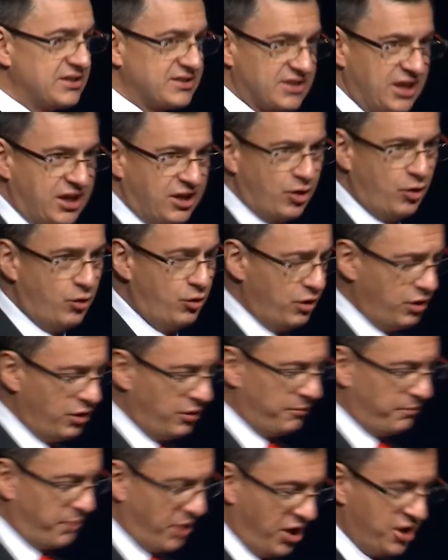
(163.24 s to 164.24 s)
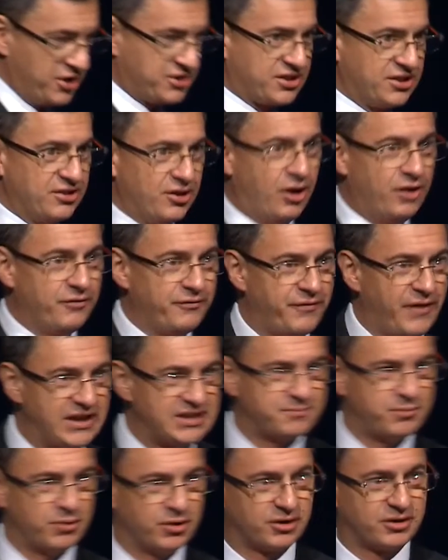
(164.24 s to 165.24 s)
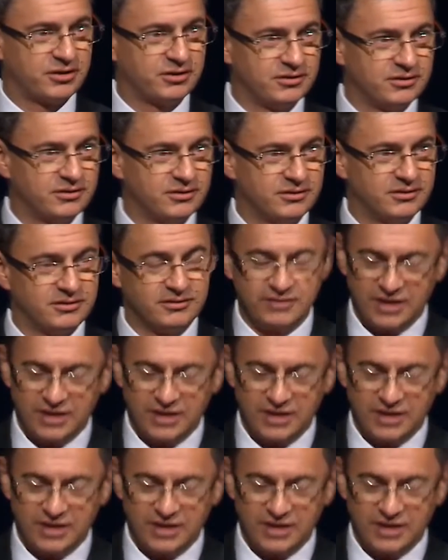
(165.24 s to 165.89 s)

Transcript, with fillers: up fresh perspectives on